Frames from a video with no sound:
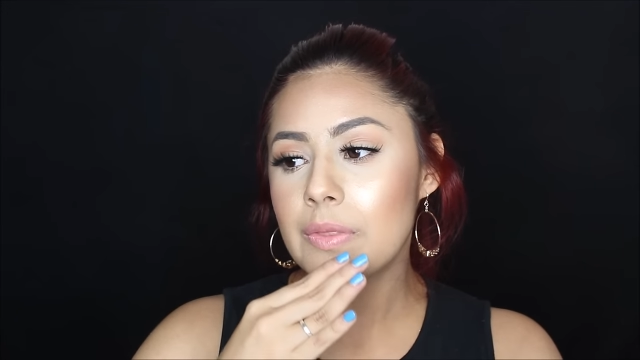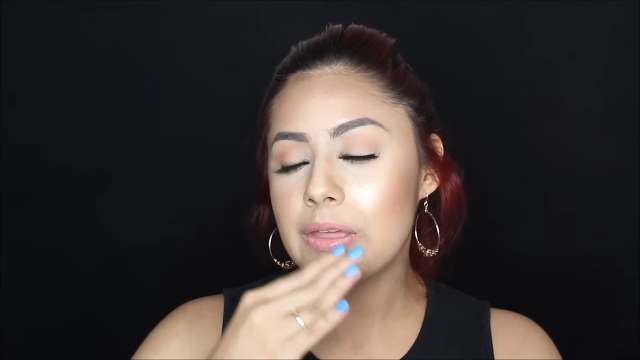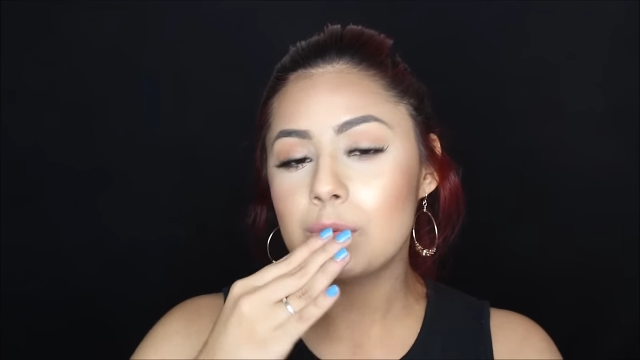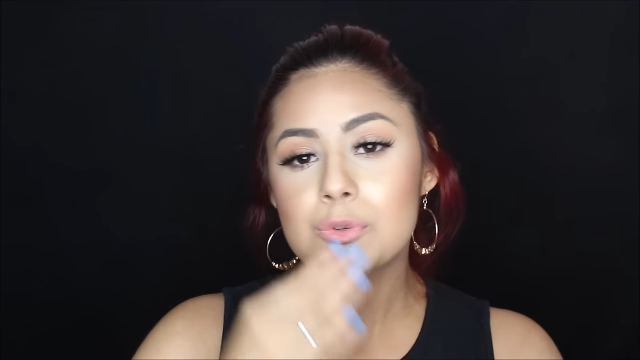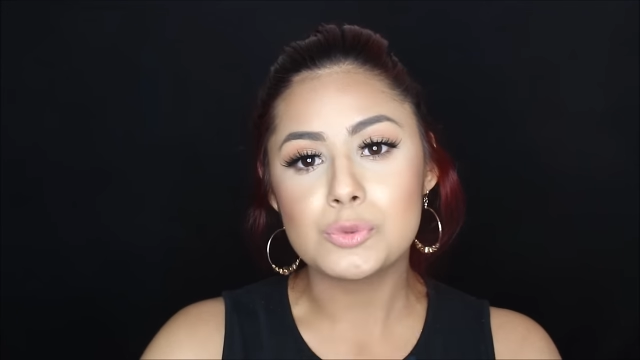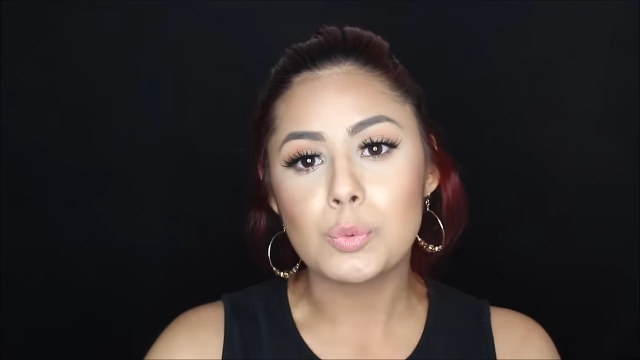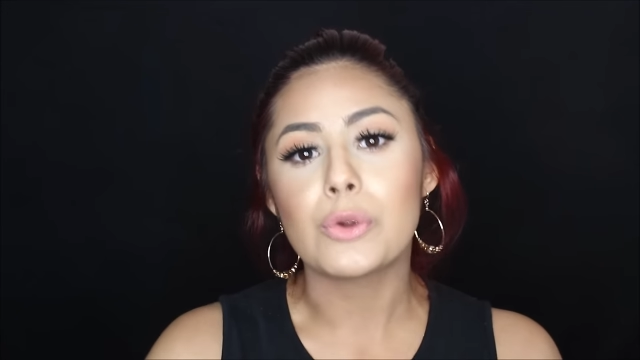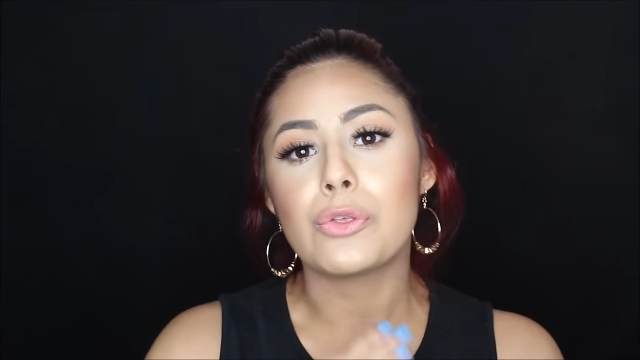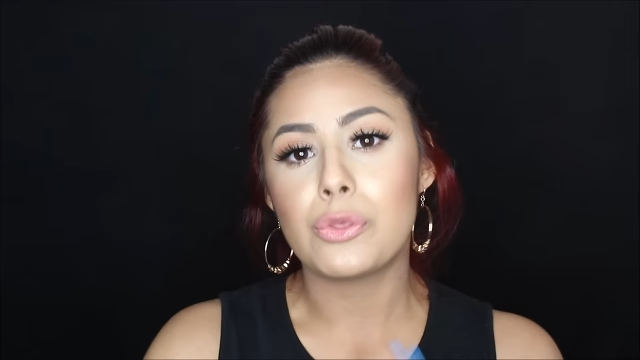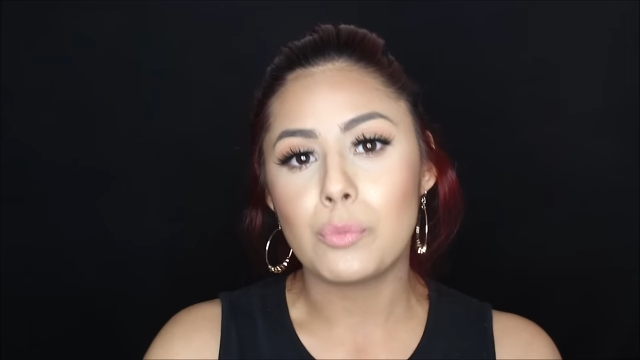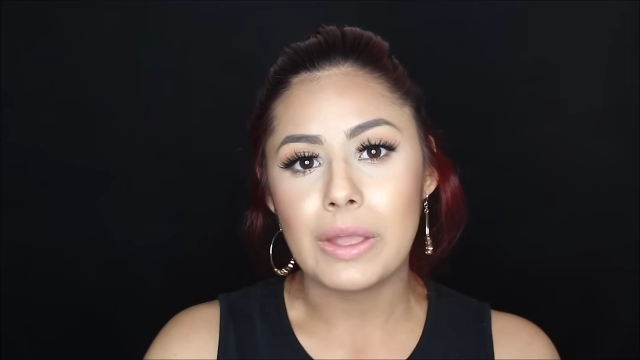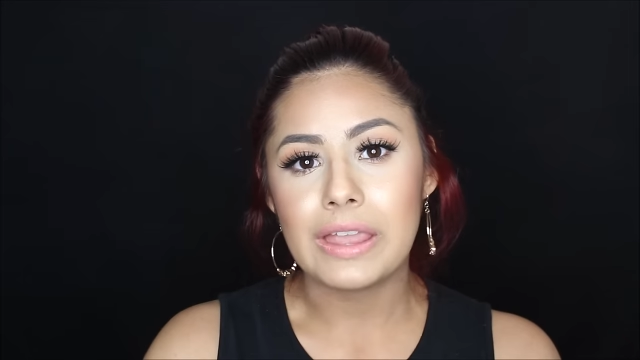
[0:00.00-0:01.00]
it was
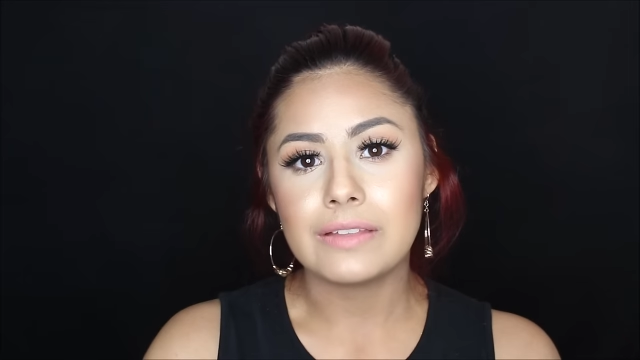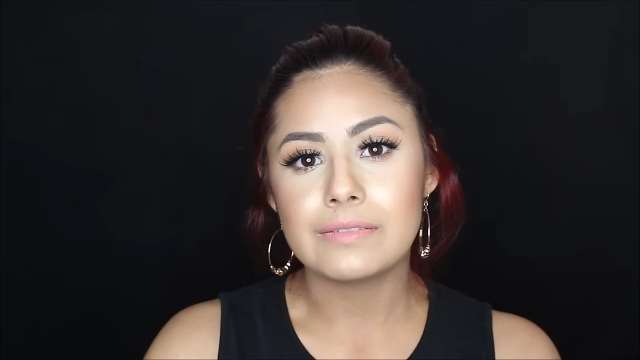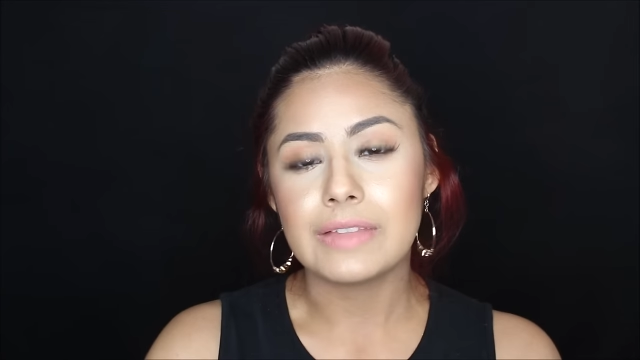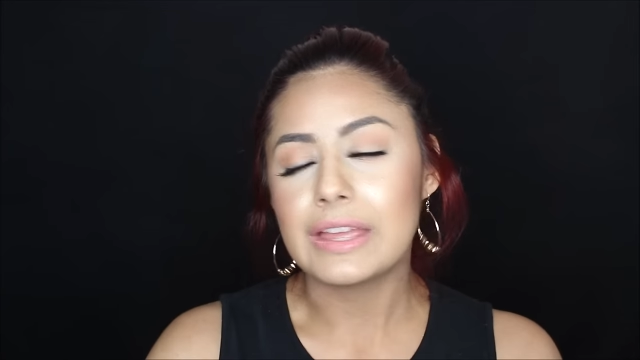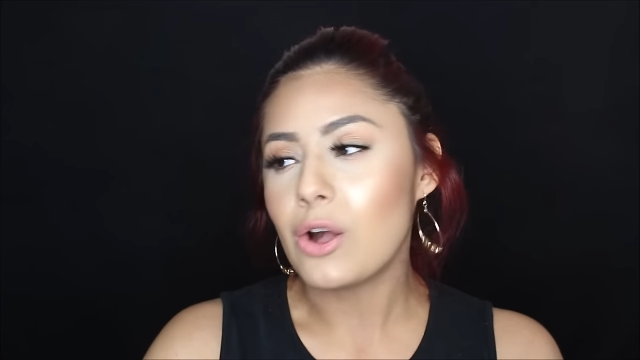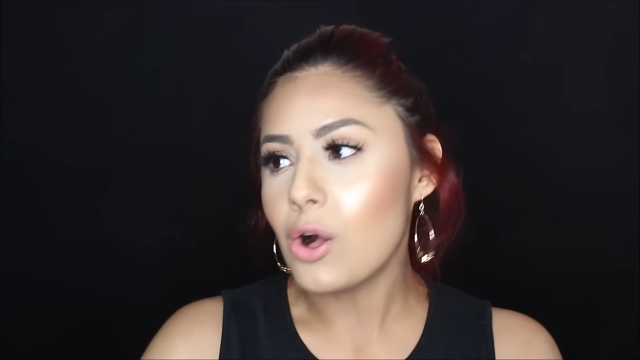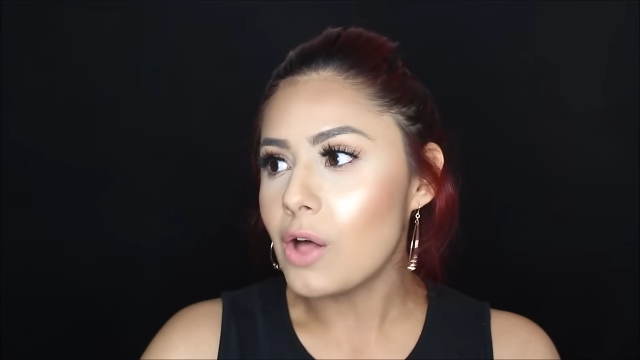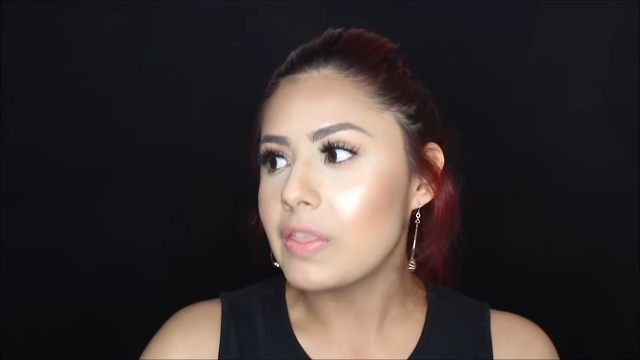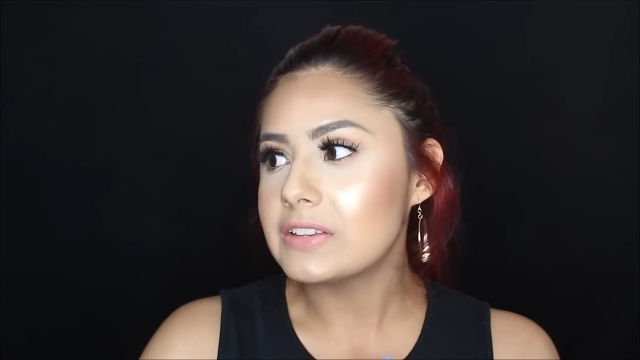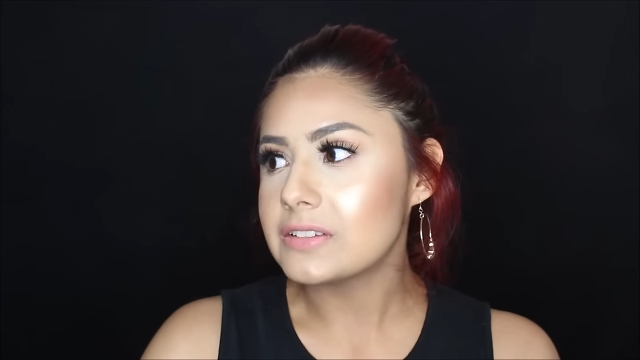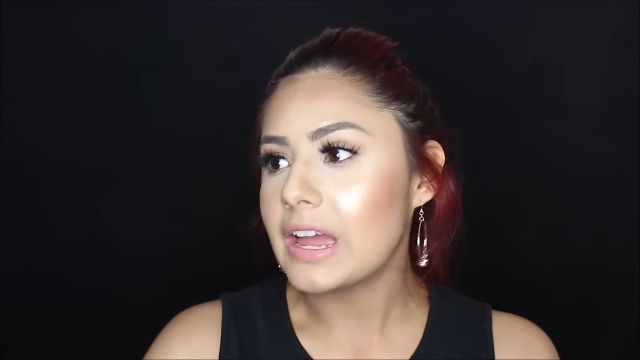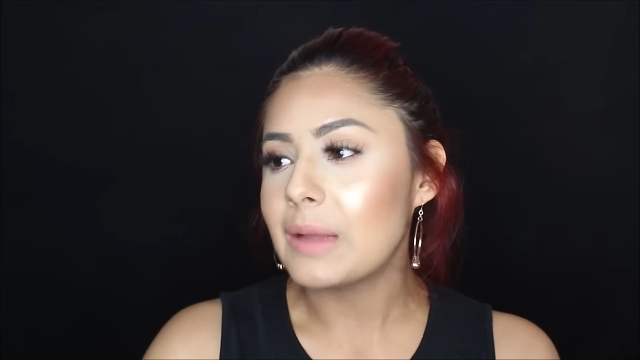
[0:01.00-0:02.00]
worth the wait. Like, all
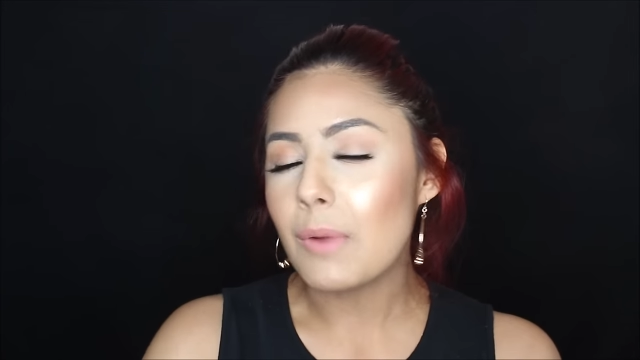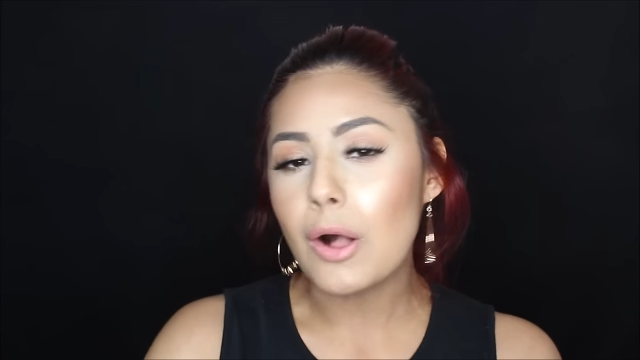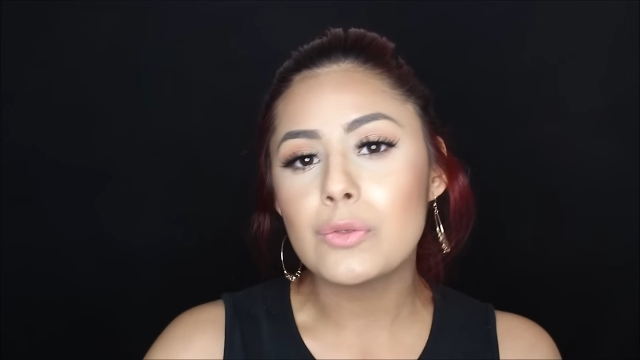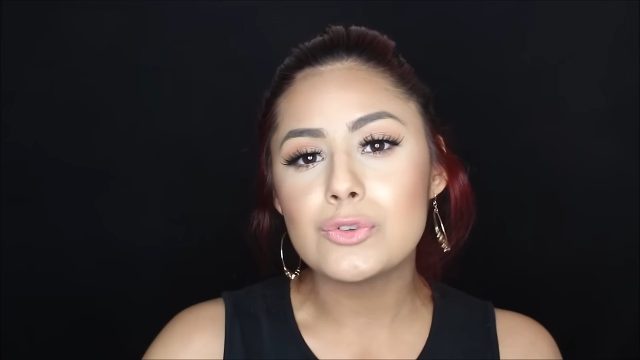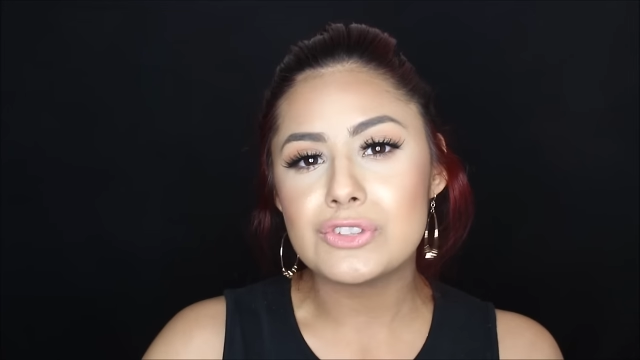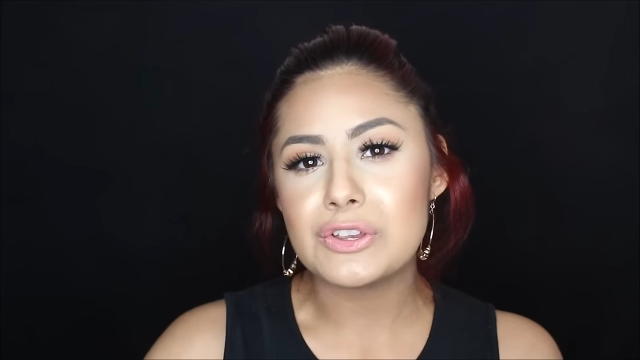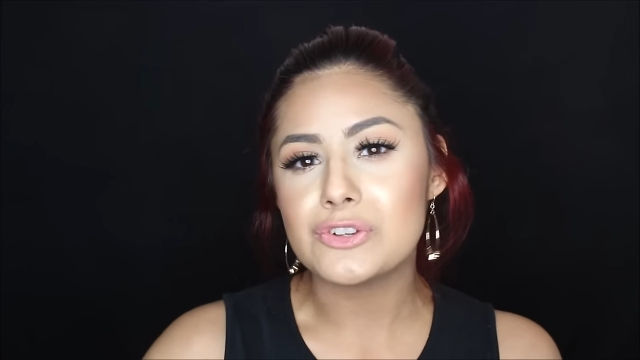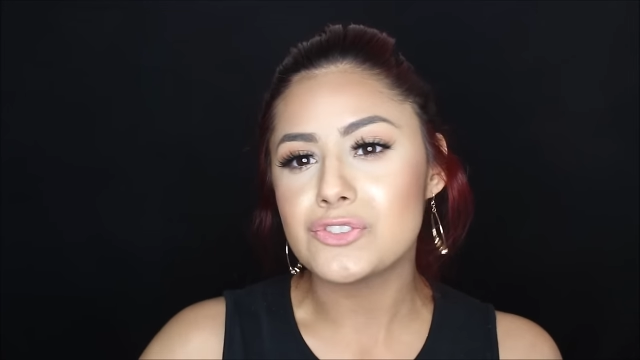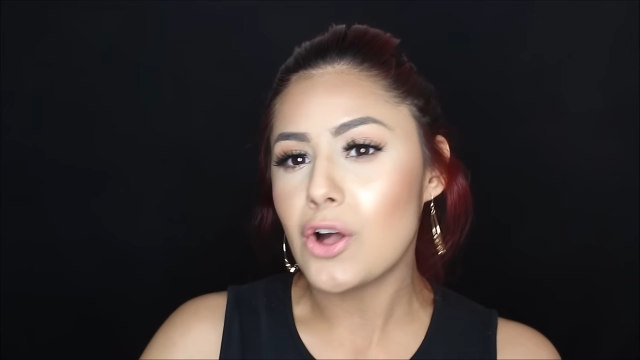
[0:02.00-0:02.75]
that time, all those years,